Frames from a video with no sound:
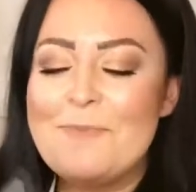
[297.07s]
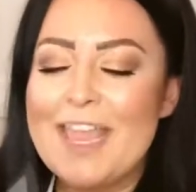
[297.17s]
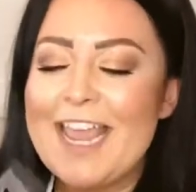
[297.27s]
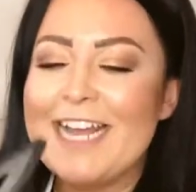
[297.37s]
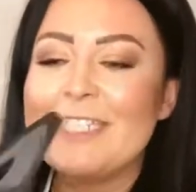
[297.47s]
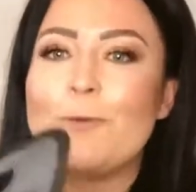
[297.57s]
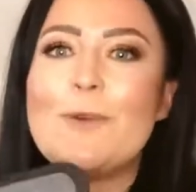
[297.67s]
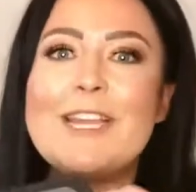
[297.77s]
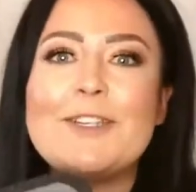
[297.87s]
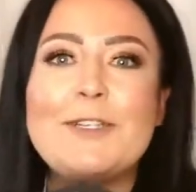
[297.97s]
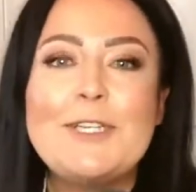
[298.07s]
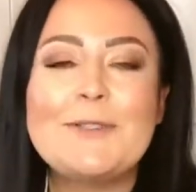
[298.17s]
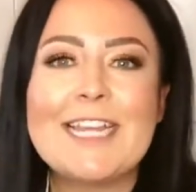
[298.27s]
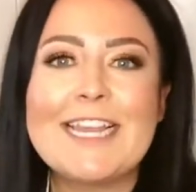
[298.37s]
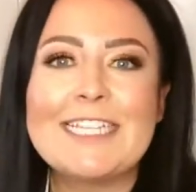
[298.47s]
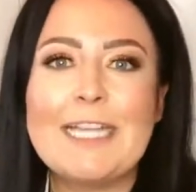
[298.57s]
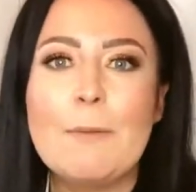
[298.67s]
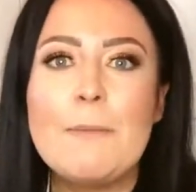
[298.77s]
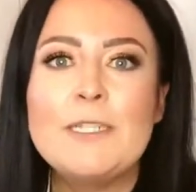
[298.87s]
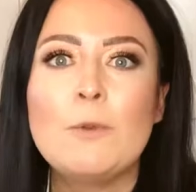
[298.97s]
And we use it in the summer
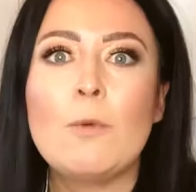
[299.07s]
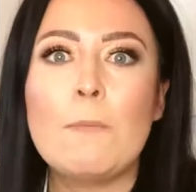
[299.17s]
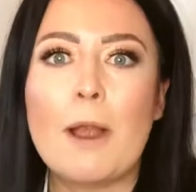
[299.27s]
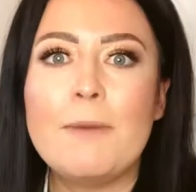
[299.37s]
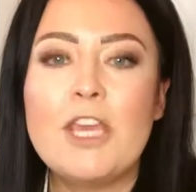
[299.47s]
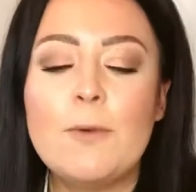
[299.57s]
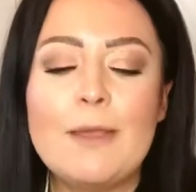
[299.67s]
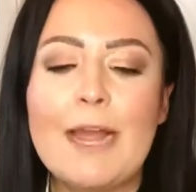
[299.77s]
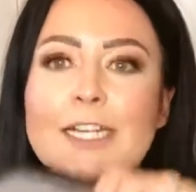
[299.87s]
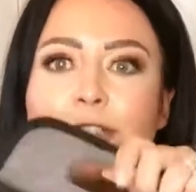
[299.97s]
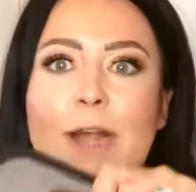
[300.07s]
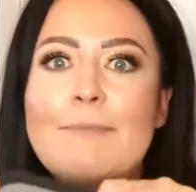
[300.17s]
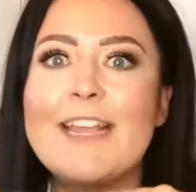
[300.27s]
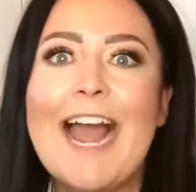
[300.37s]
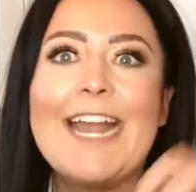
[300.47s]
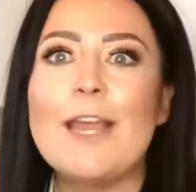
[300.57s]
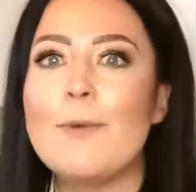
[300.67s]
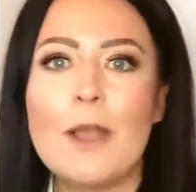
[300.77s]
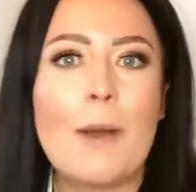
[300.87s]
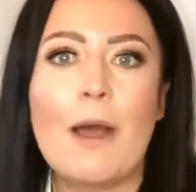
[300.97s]
months when we're barbecuing. I just grab the caddy and we
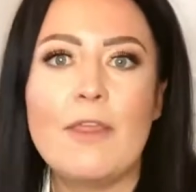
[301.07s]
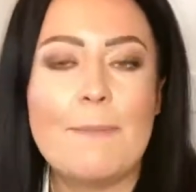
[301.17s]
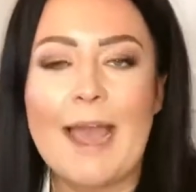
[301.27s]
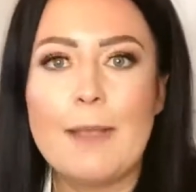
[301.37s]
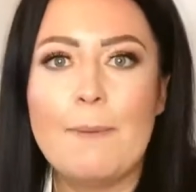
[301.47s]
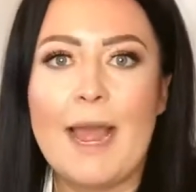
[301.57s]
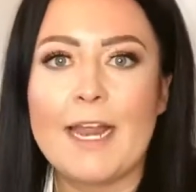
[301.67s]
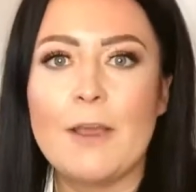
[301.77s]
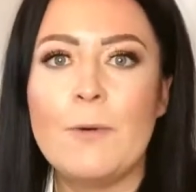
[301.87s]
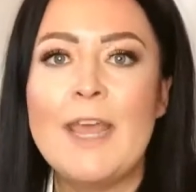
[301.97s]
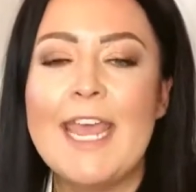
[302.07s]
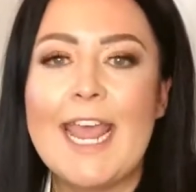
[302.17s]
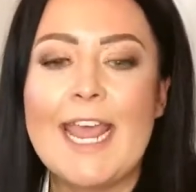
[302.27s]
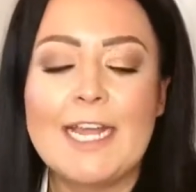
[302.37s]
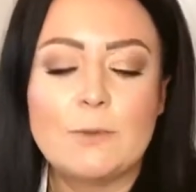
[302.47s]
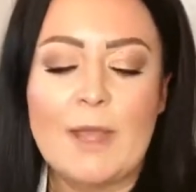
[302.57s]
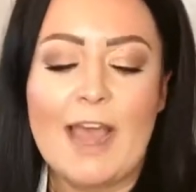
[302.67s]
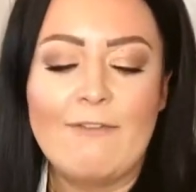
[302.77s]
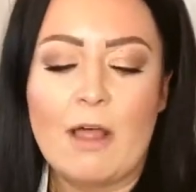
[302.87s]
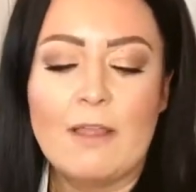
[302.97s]
go out on the back patio and we
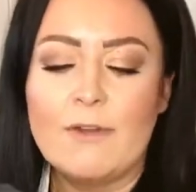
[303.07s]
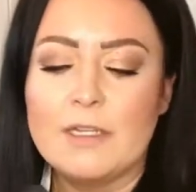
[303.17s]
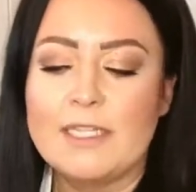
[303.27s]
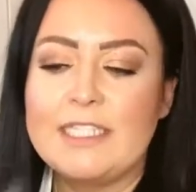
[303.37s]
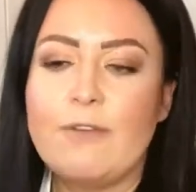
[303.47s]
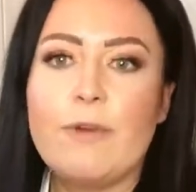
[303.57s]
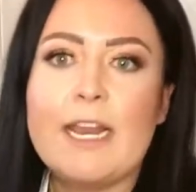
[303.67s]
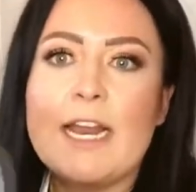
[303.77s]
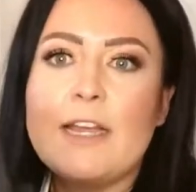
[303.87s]
have all of our the stuff we need. I